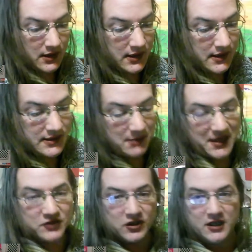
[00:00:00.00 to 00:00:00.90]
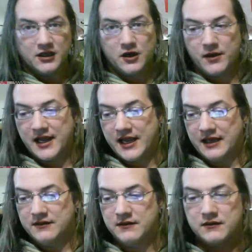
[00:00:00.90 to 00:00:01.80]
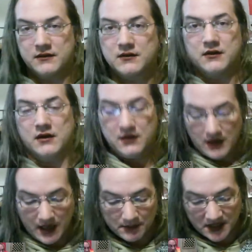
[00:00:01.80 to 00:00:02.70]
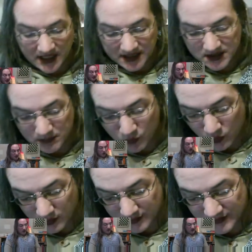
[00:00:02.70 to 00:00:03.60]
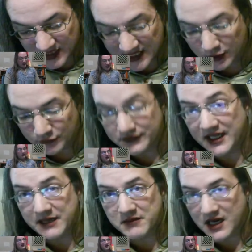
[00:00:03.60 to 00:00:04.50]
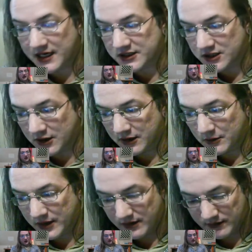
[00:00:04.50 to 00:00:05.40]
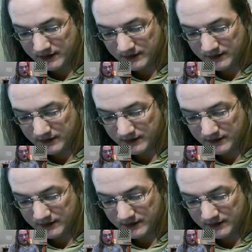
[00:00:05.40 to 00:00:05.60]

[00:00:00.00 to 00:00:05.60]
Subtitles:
is I'm actually going to go ahead, I'm going to get some more of the yellow flame that I started with.